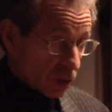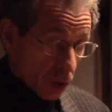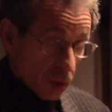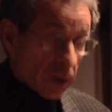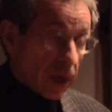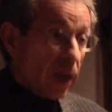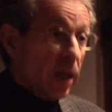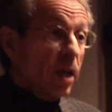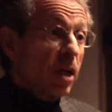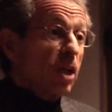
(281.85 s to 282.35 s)

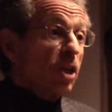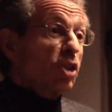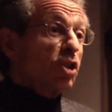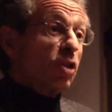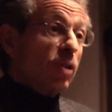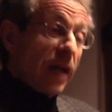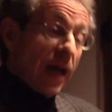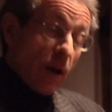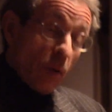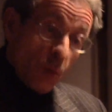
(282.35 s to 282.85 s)
Okay.
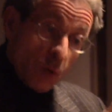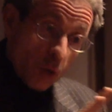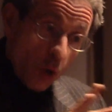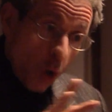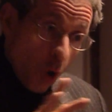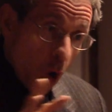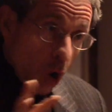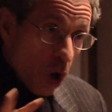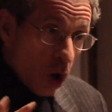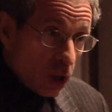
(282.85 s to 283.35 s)
So now with
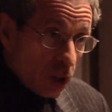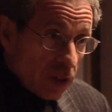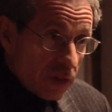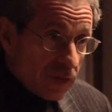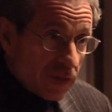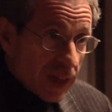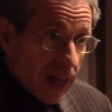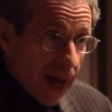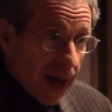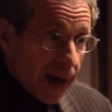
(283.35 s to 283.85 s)
all
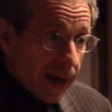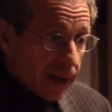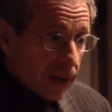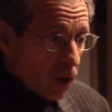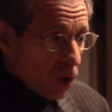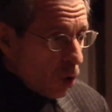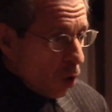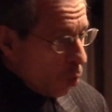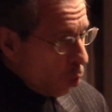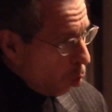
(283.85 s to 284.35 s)
of that,
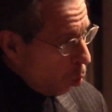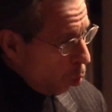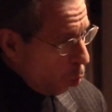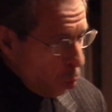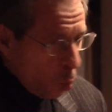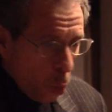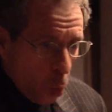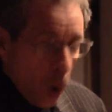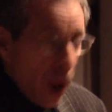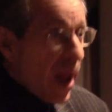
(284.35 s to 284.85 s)

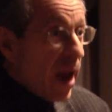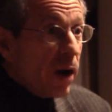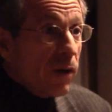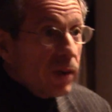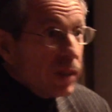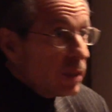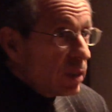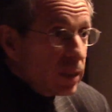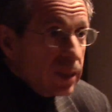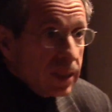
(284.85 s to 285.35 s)
where
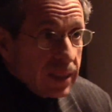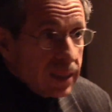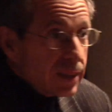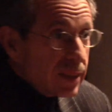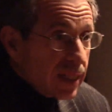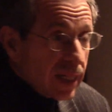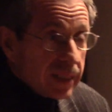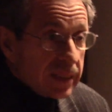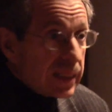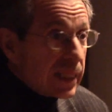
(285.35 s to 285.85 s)
is the
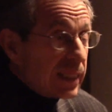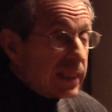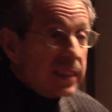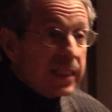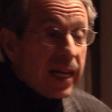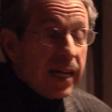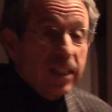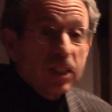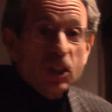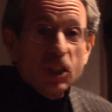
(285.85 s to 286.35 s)

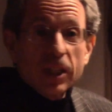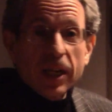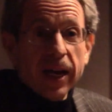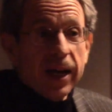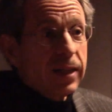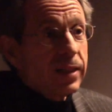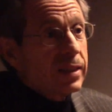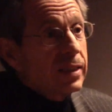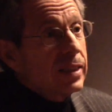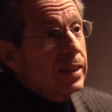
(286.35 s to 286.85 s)

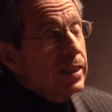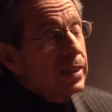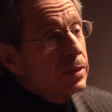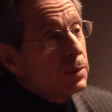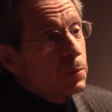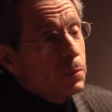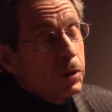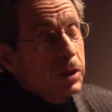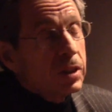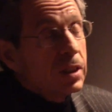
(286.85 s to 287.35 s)
intentionality and
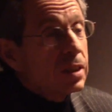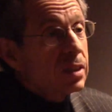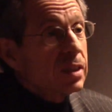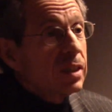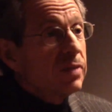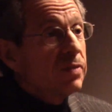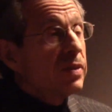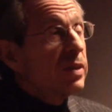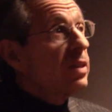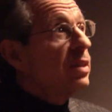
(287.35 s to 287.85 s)
the
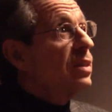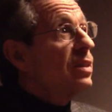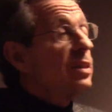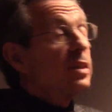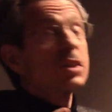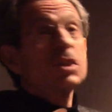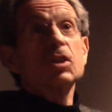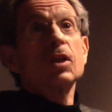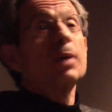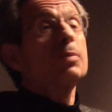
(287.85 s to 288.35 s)
predictivity and
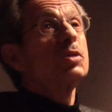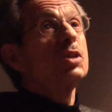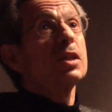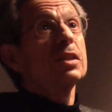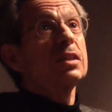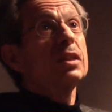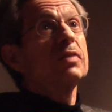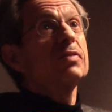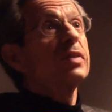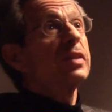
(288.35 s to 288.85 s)
the
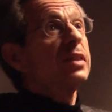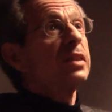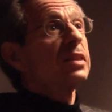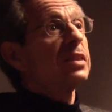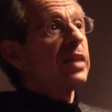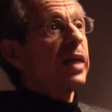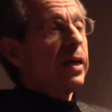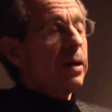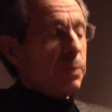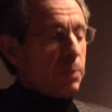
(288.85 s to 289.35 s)
subjectivity? Is
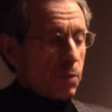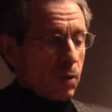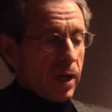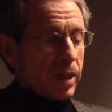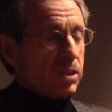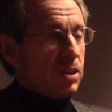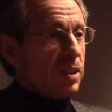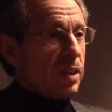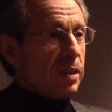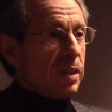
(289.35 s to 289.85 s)
that a
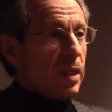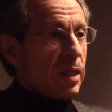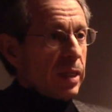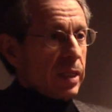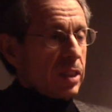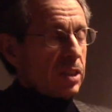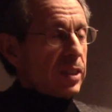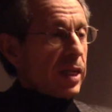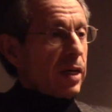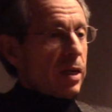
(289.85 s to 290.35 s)
process?
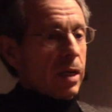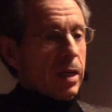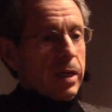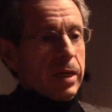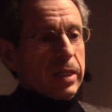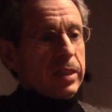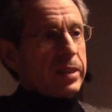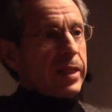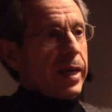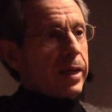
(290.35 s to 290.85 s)
Is
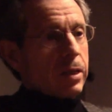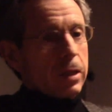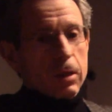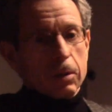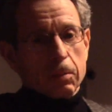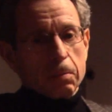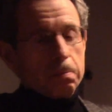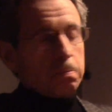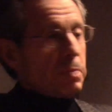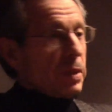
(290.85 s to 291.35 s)
that
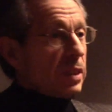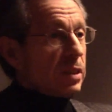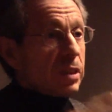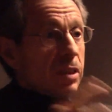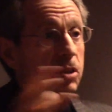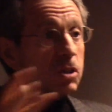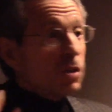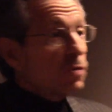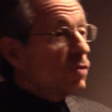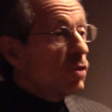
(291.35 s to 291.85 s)

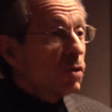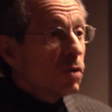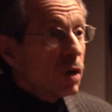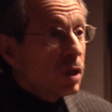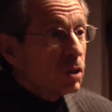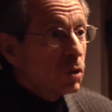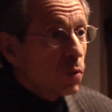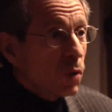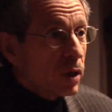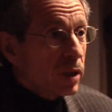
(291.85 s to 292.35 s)
billions of
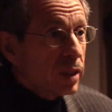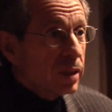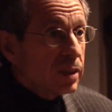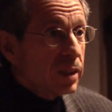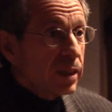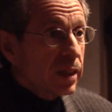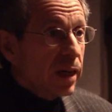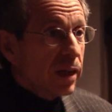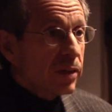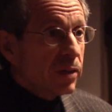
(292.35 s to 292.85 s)
neurons working
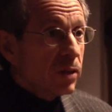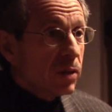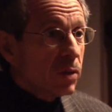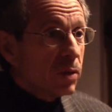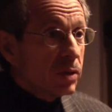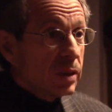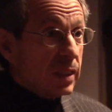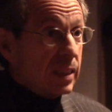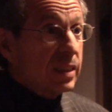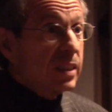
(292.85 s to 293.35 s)
together, or
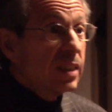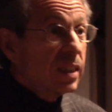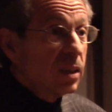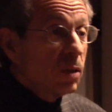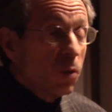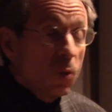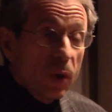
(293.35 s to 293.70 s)
is it a single?